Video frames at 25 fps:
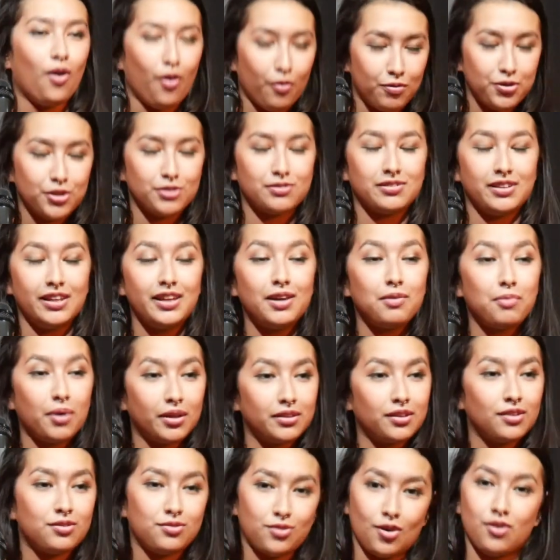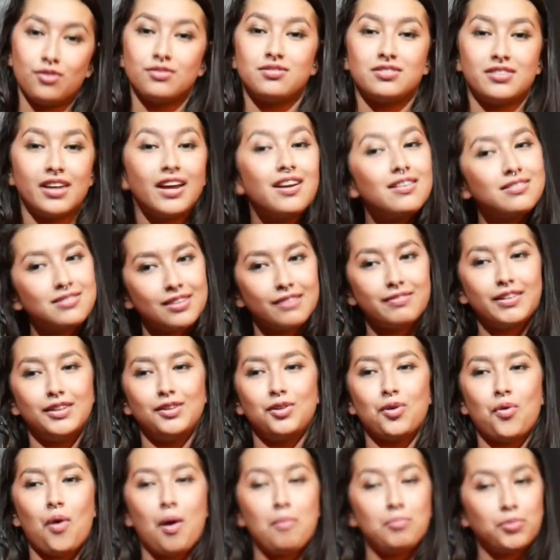obviously, what the song says,
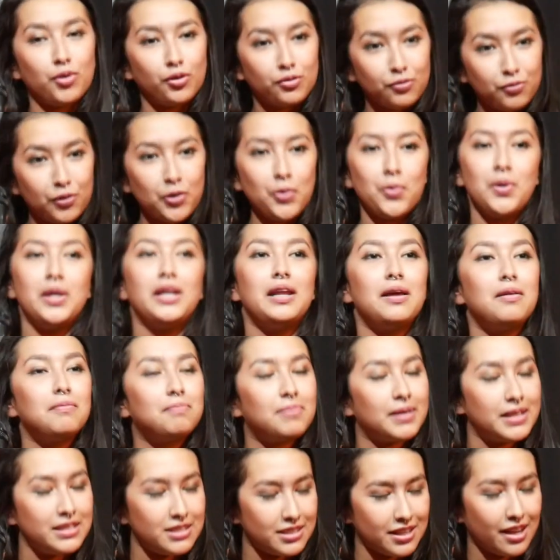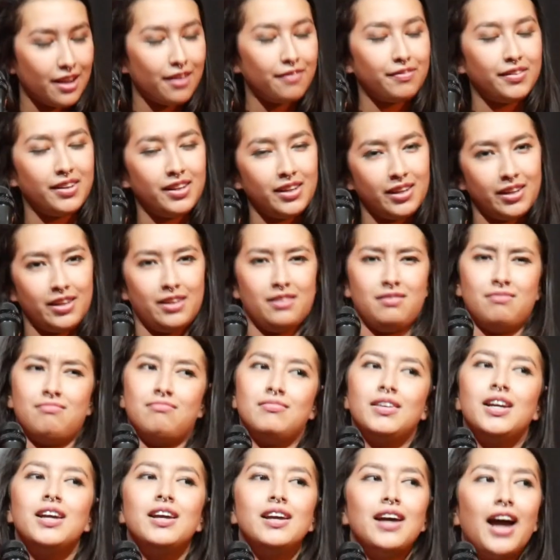even though I'm not fluent in Punjabi
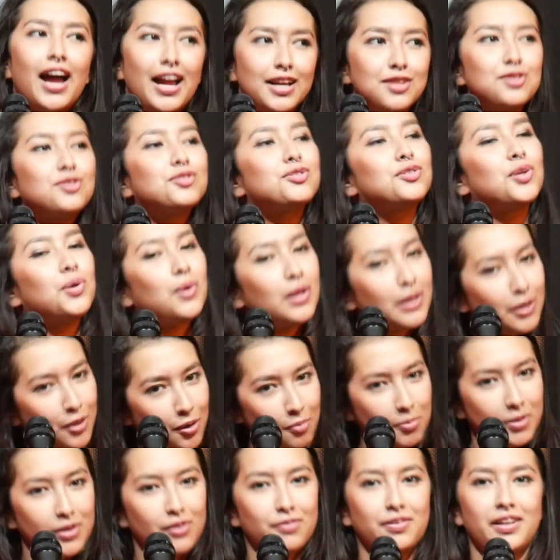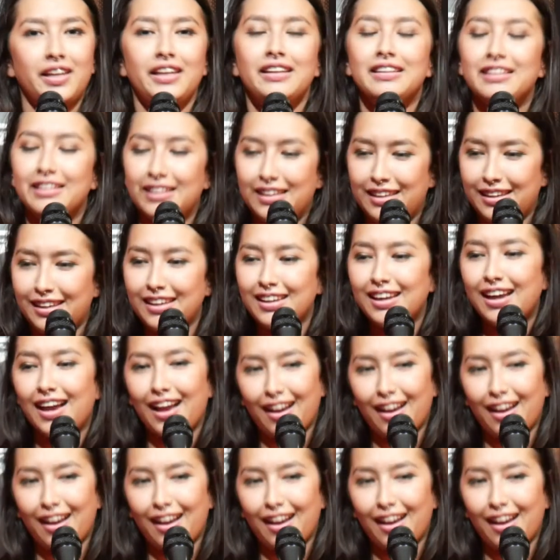and I just know a little bit of Hindi.